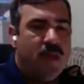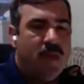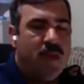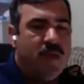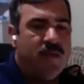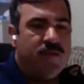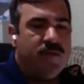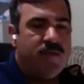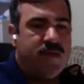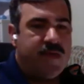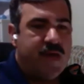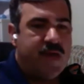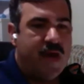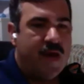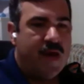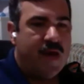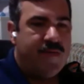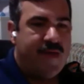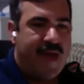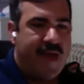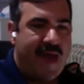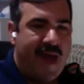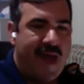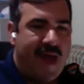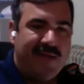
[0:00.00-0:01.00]
The
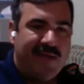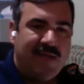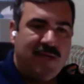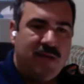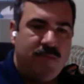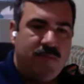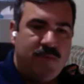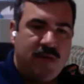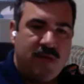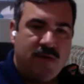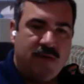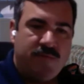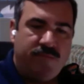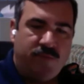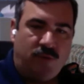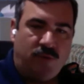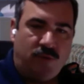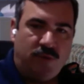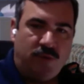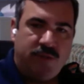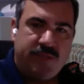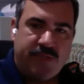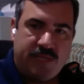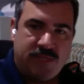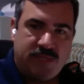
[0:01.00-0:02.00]
ad can be a
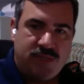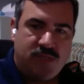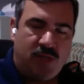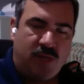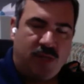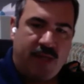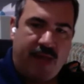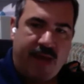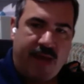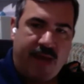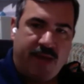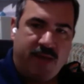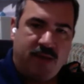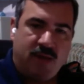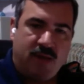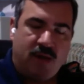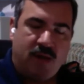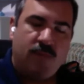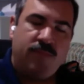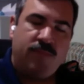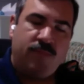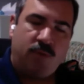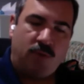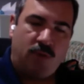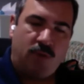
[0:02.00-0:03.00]
full digital ad,
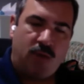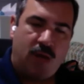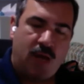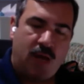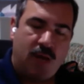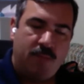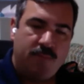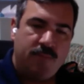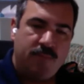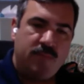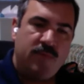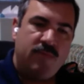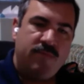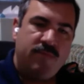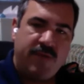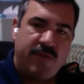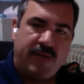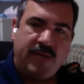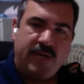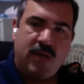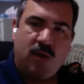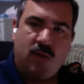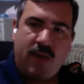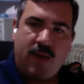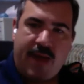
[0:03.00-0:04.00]
full
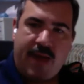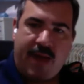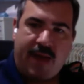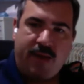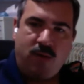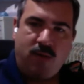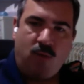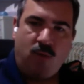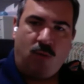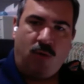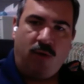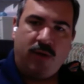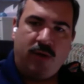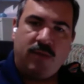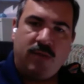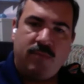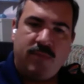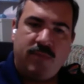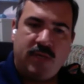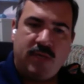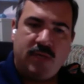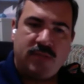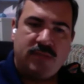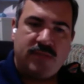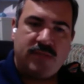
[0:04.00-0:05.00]
video ad, or it can
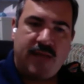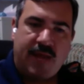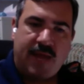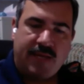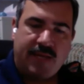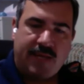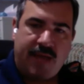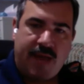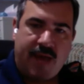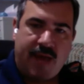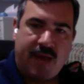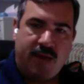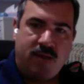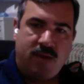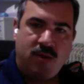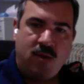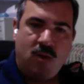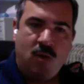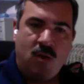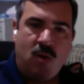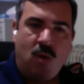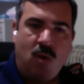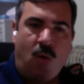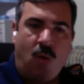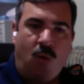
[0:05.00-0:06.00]
be a static ad,
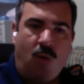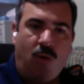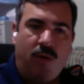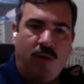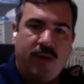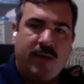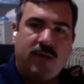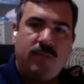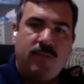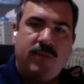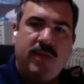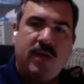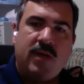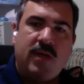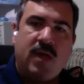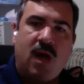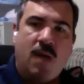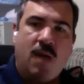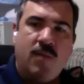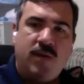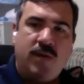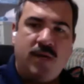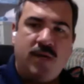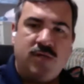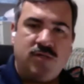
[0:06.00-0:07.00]
or it can be a
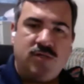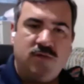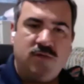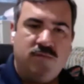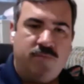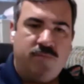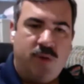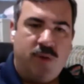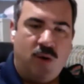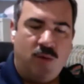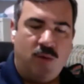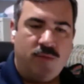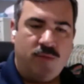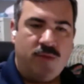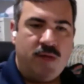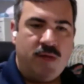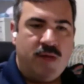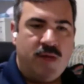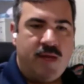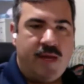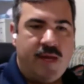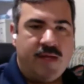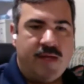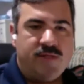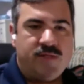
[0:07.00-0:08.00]
combination of both.
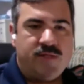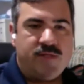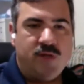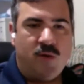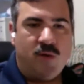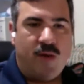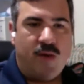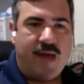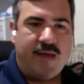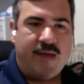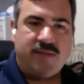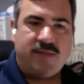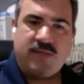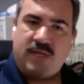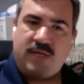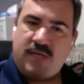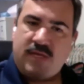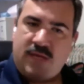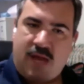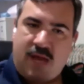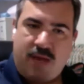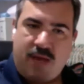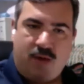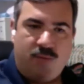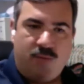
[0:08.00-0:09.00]
And so, as
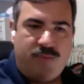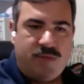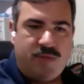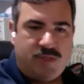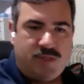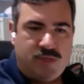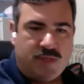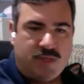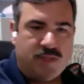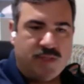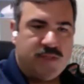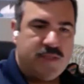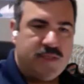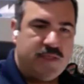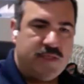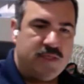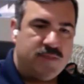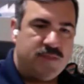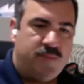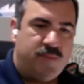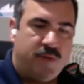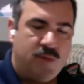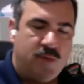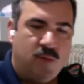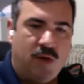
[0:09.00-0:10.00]
I hope that you can see
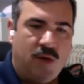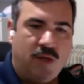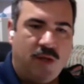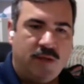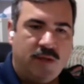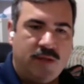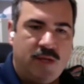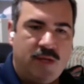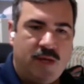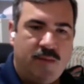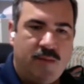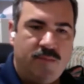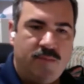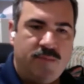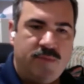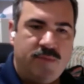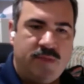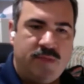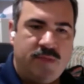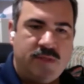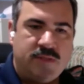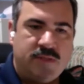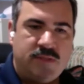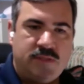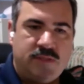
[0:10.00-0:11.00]
this pretty well,
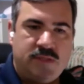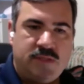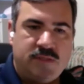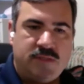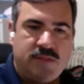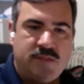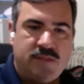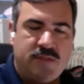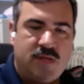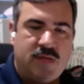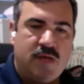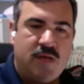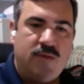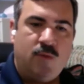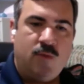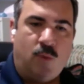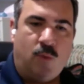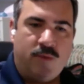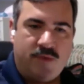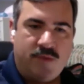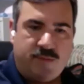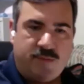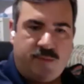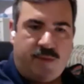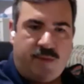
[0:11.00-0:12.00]
this is the
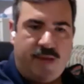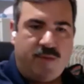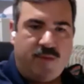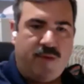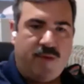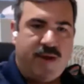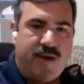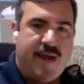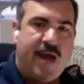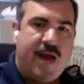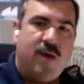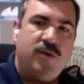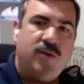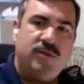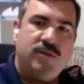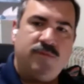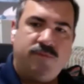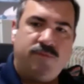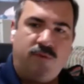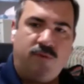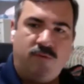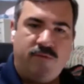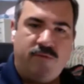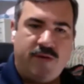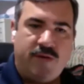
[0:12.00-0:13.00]
one that's playing right now is a
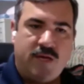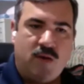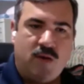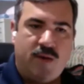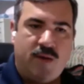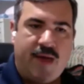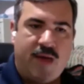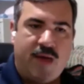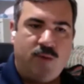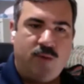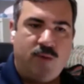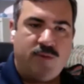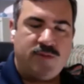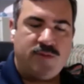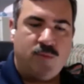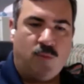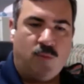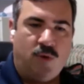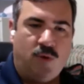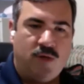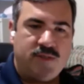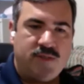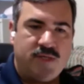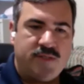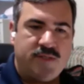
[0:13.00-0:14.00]
full video ad with some
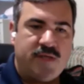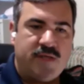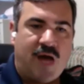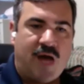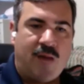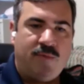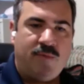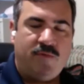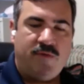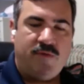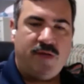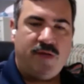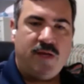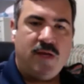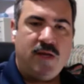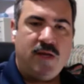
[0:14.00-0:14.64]
words on top of it.